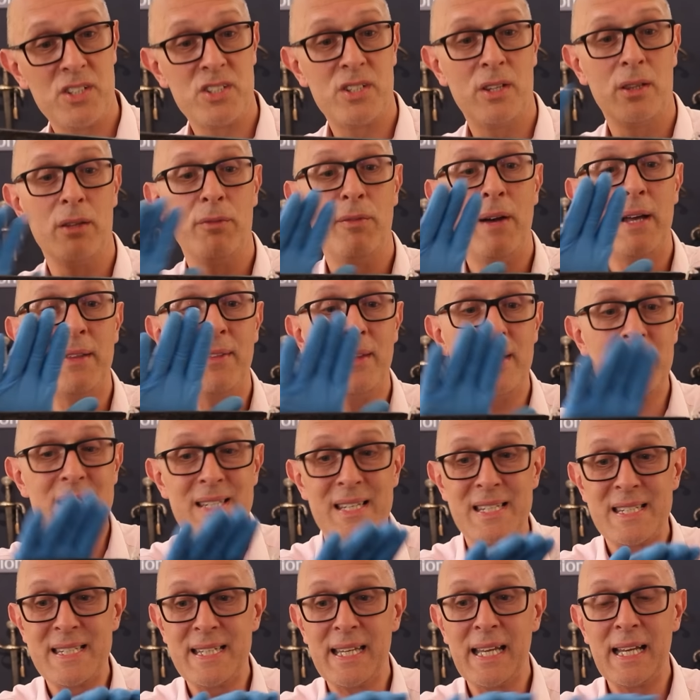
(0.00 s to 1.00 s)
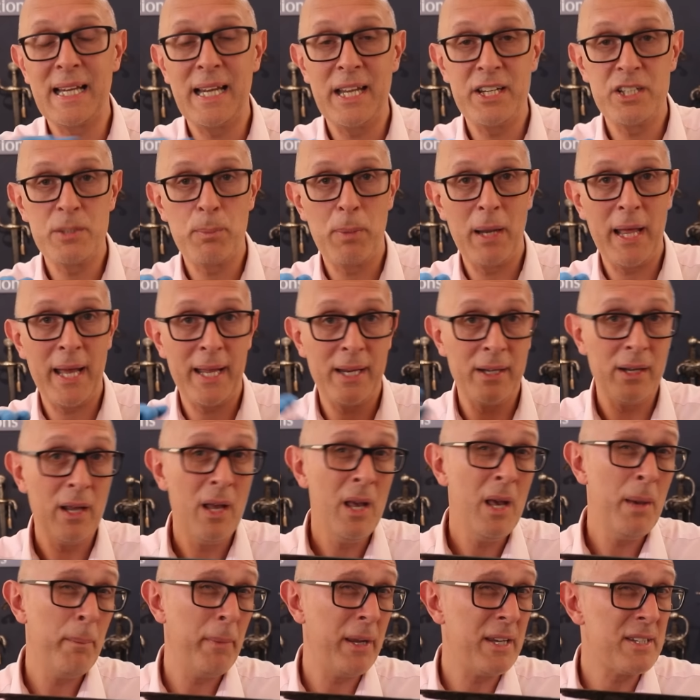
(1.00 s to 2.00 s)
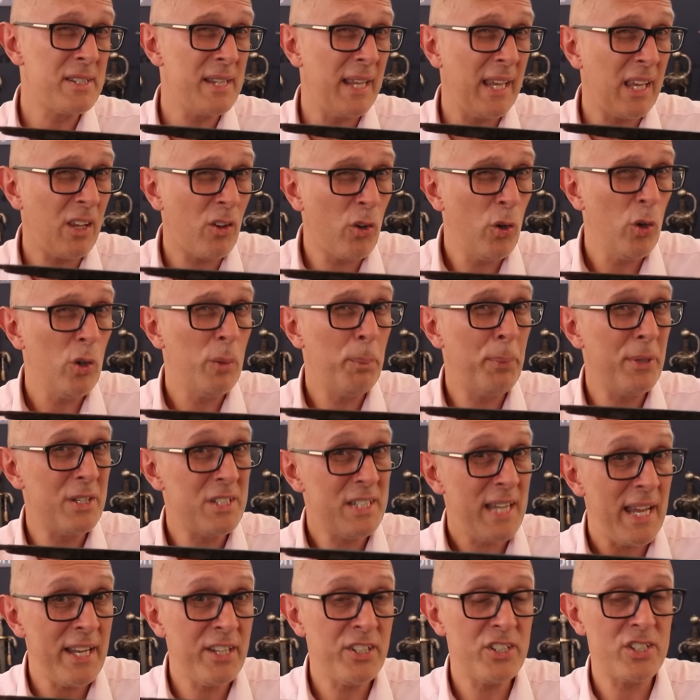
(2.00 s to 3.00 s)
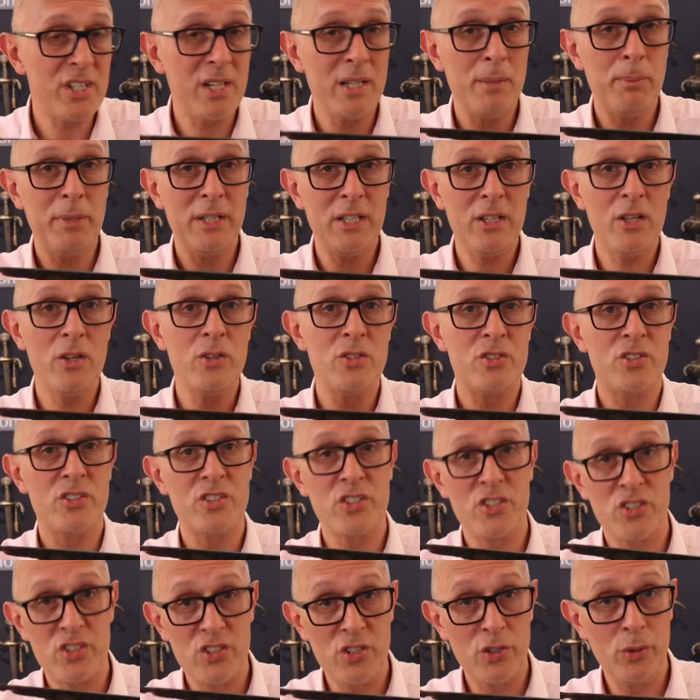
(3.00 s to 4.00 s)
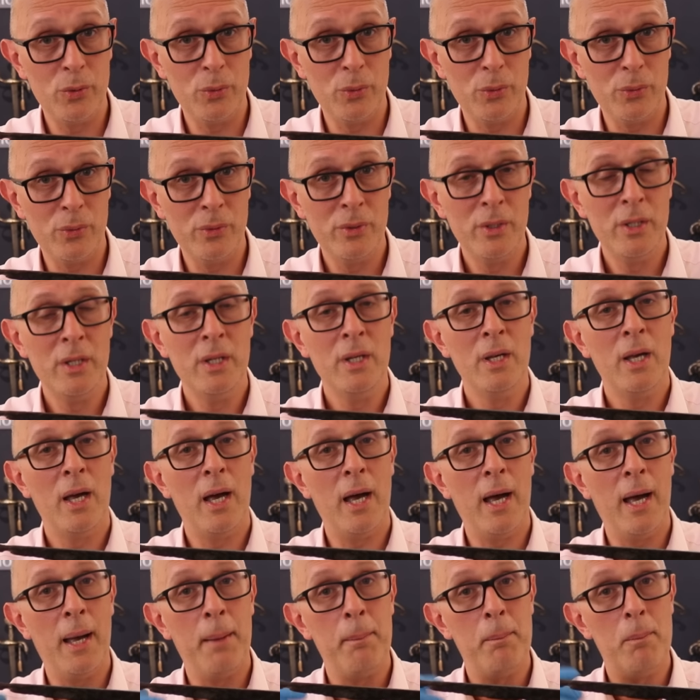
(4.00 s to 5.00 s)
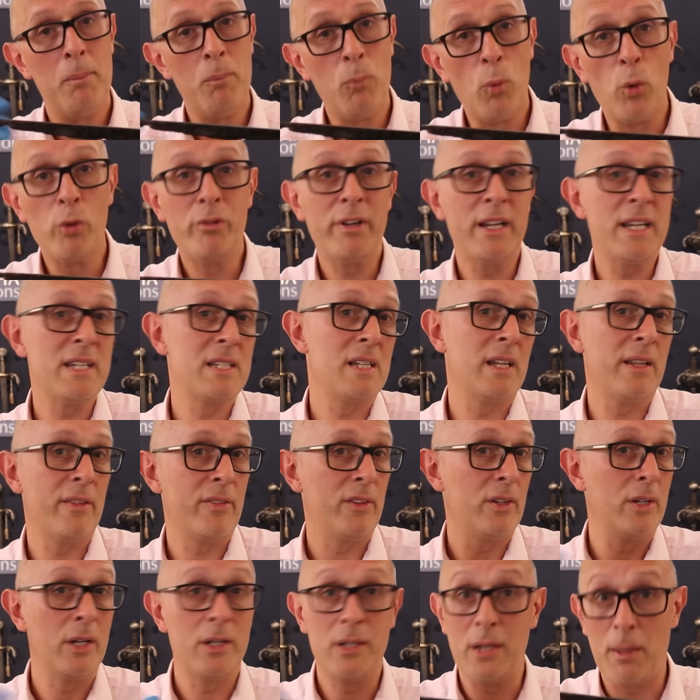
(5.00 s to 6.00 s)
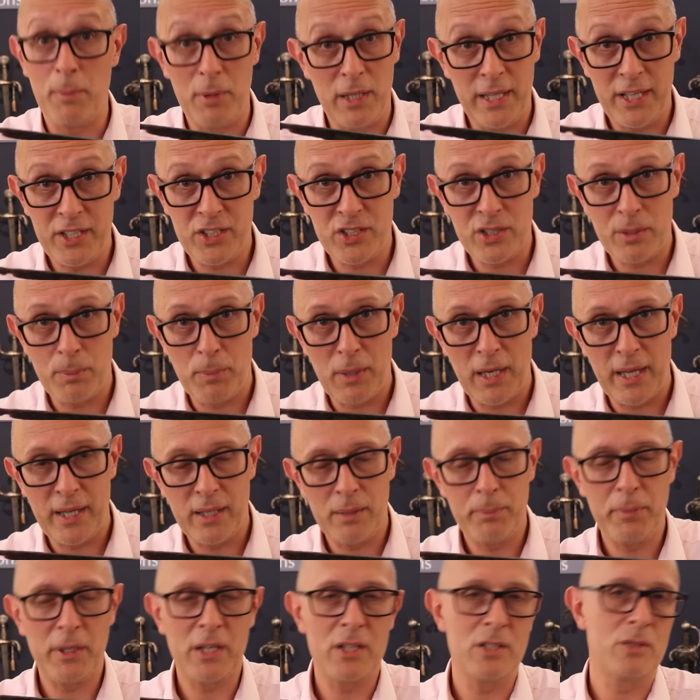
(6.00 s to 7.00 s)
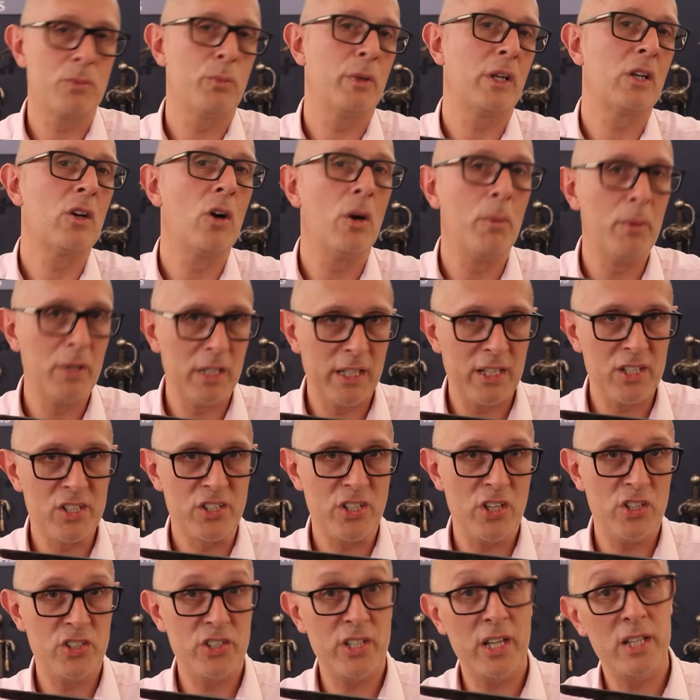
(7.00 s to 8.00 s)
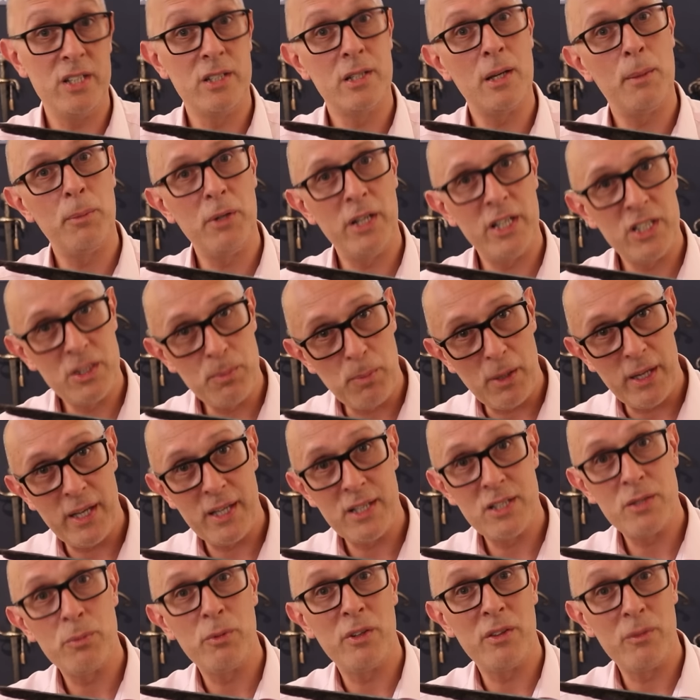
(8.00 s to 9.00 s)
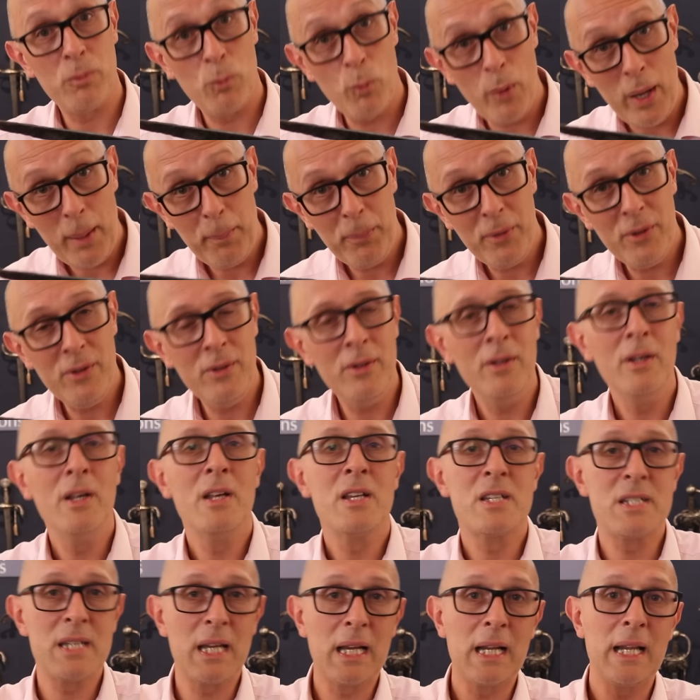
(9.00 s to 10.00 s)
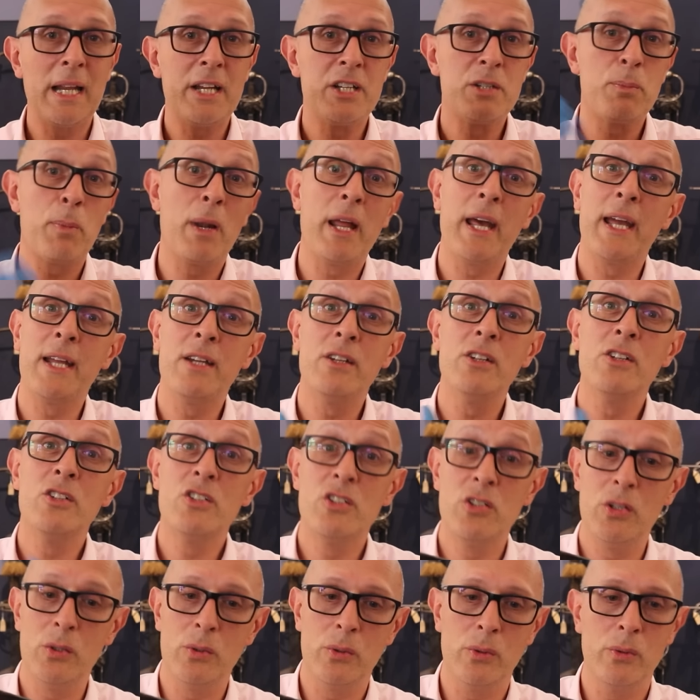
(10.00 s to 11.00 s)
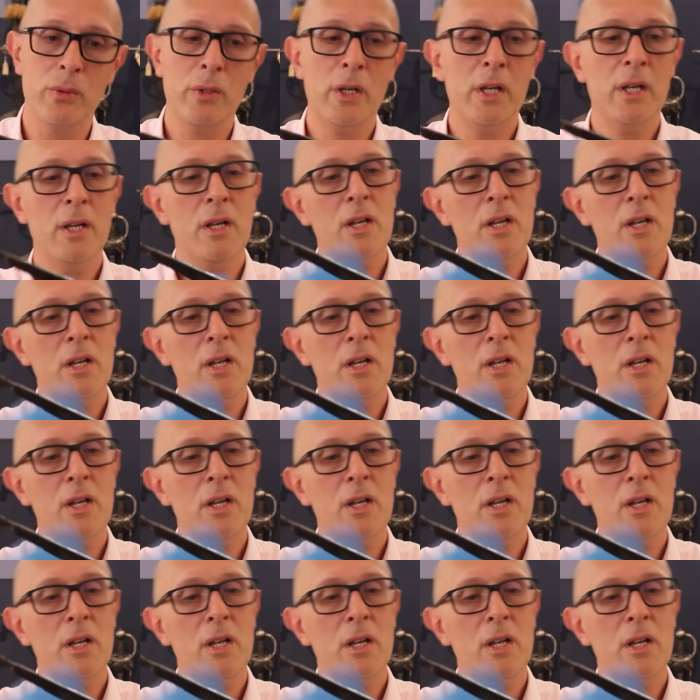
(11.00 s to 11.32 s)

So the fact that it's a single edged blade means that it could potentially be used as a tool um, more easily than a double edged blade because we commonly associate double edged blades with weapon, single edged blade, tool.